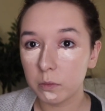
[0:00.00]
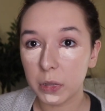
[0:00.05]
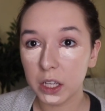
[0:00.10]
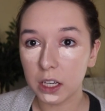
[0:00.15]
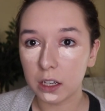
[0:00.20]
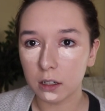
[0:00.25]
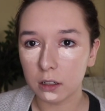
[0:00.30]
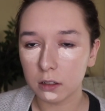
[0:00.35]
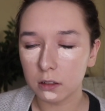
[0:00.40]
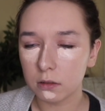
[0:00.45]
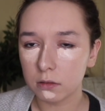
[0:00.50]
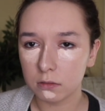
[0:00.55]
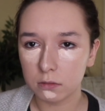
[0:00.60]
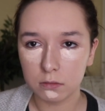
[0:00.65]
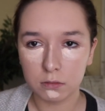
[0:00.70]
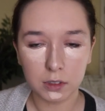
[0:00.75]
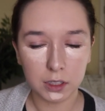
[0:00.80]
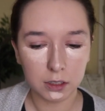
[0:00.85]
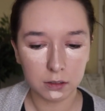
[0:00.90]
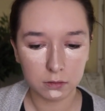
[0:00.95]
Bigger.
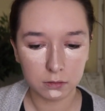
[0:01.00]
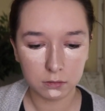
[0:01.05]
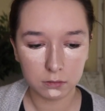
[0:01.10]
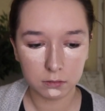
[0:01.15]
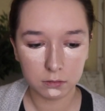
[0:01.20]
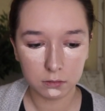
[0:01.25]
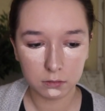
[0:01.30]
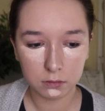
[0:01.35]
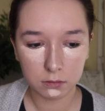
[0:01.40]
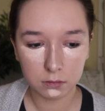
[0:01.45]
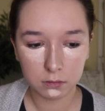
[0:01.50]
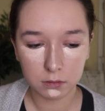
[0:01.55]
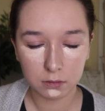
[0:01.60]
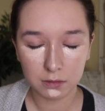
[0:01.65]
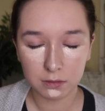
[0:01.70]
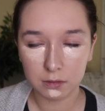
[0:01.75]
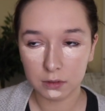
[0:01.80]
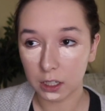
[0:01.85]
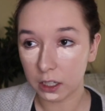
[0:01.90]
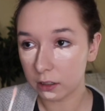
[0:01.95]
Wait.
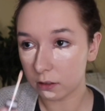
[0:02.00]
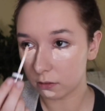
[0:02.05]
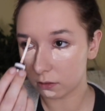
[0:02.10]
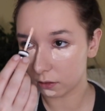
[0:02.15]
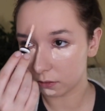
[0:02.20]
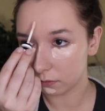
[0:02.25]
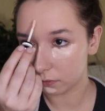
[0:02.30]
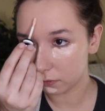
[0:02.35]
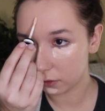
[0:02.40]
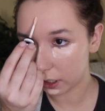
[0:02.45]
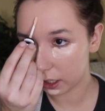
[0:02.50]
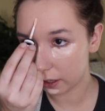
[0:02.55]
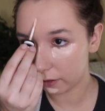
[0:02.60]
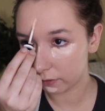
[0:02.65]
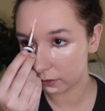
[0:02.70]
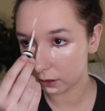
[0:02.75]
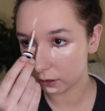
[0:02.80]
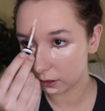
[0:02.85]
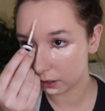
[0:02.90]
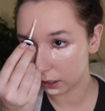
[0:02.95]
I don't know. I
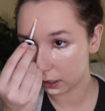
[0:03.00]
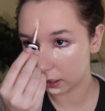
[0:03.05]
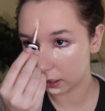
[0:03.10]
haven't learned